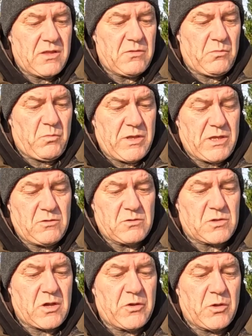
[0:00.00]
when you
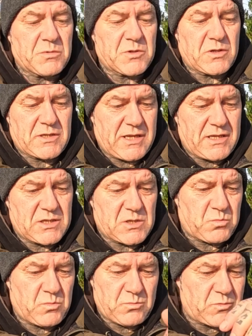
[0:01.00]
turn it upside down
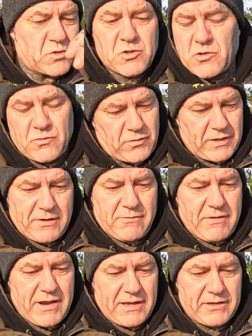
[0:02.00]
and shuffle it
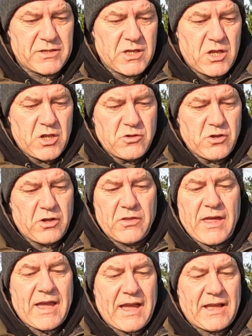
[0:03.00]
around, none of
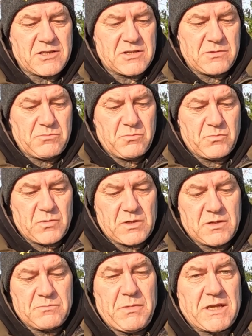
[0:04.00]
that actually
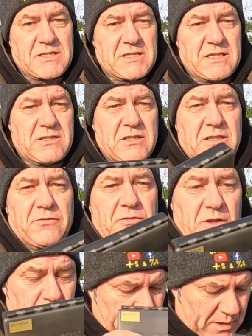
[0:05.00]
mixes into
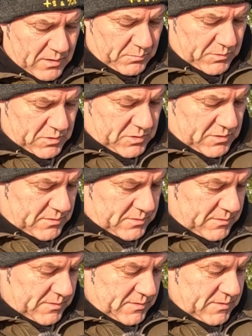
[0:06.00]
different compartments.
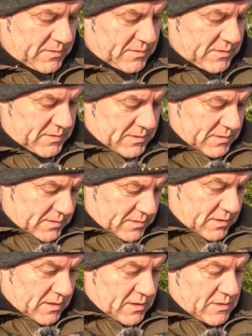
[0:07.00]

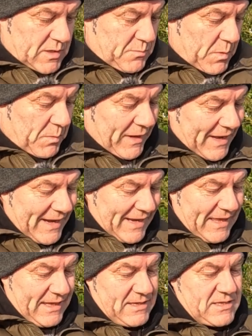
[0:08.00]
So my plan
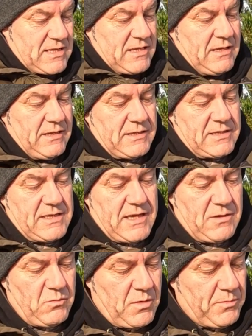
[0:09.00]
is, like I
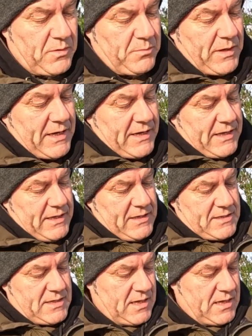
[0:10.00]
say, what I'm going to plan is,